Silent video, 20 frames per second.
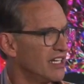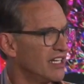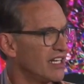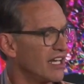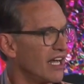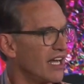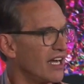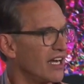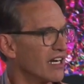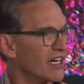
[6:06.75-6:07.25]

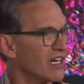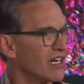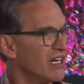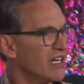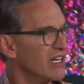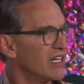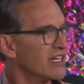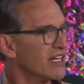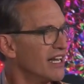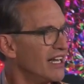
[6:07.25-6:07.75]
our
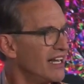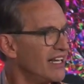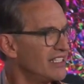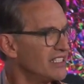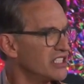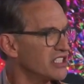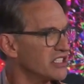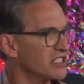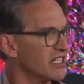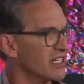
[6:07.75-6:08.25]

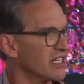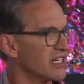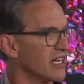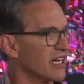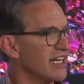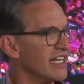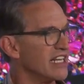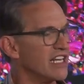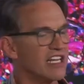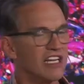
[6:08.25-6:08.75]

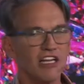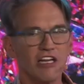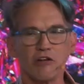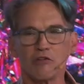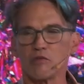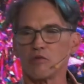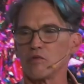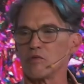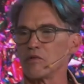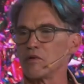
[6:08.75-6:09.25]
constantly
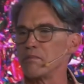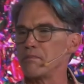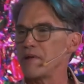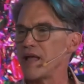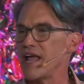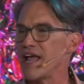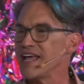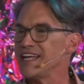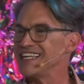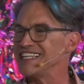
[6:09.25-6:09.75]

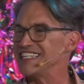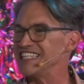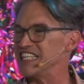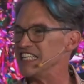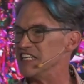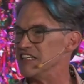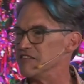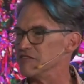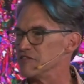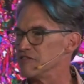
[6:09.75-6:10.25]

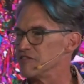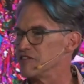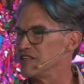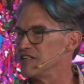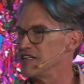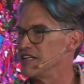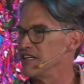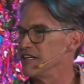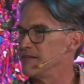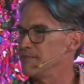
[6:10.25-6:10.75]
repetitive
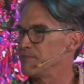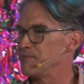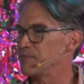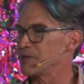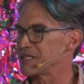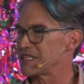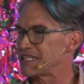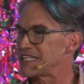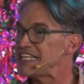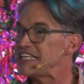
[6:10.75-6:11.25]

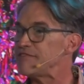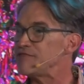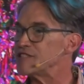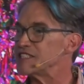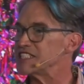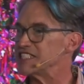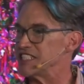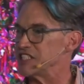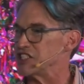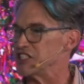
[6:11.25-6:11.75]
belief
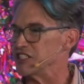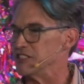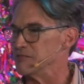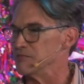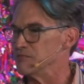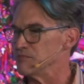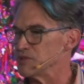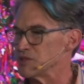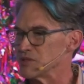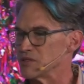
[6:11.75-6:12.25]

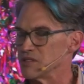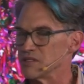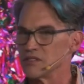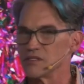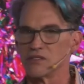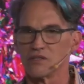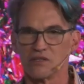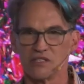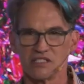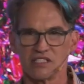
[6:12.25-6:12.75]
systems,
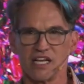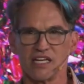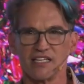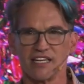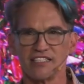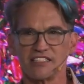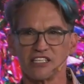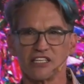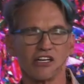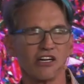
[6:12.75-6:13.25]
or as I
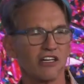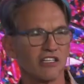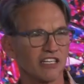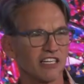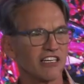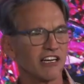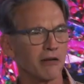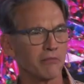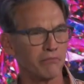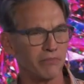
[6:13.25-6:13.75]
like to call it,
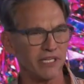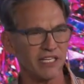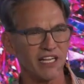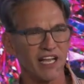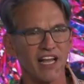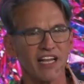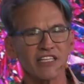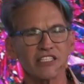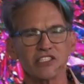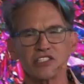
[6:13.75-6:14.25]
our
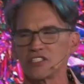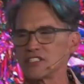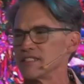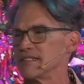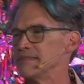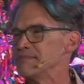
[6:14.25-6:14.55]
BS.